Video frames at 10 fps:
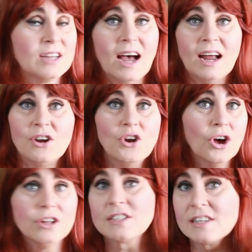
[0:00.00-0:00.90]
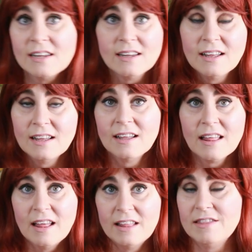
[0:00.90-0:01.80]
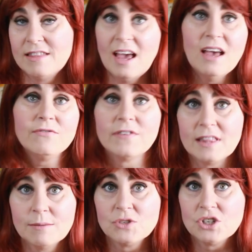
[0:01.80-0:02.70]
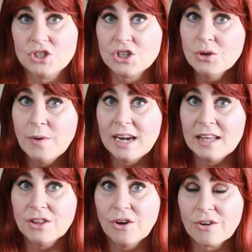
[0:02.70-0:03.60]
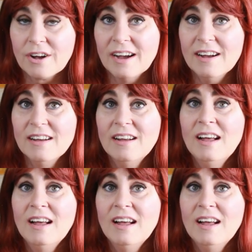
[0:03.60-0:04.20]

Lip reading: not there for them to do any longer.